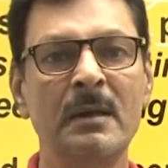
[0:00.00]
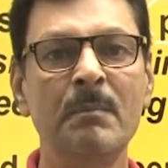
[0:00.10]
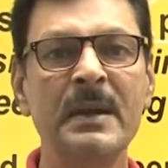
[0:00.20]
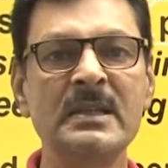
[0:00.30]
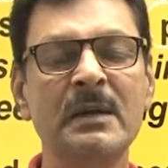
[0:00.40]

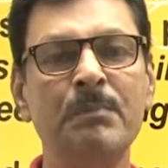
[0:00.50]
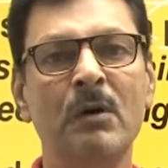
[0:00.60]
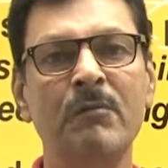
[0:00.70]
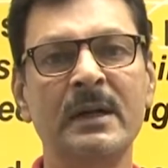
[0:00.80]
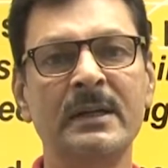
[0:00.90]
present
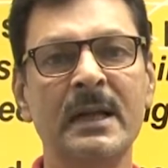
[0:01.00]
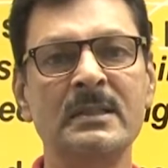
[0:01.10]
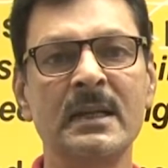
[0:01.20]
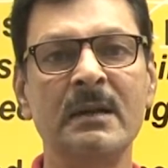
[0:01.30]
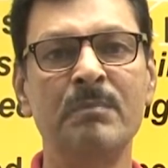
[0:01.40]
perfect
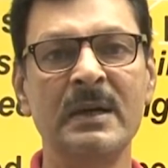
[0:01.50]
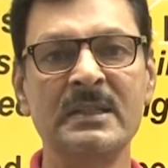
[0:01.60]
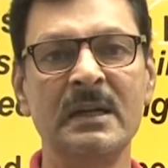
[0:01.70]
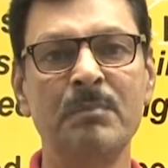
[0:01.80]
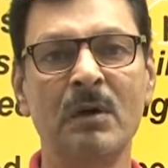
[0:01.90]
tense and
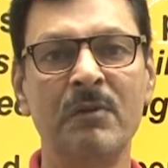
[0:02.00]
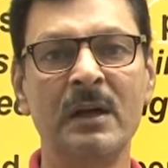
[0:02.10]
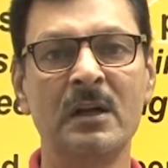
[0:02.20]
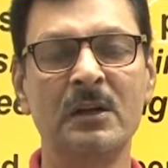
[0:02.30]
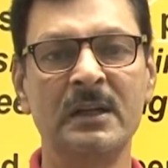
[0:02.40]
present
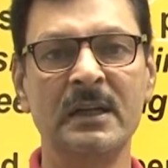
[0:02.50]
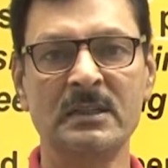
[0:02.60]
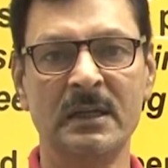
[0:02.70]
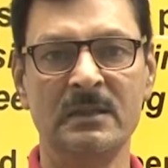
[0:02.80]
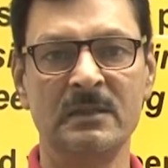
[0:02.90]
perfect continuous
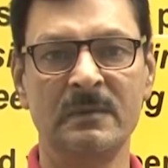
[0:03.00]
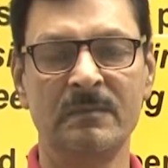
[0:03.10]
tense.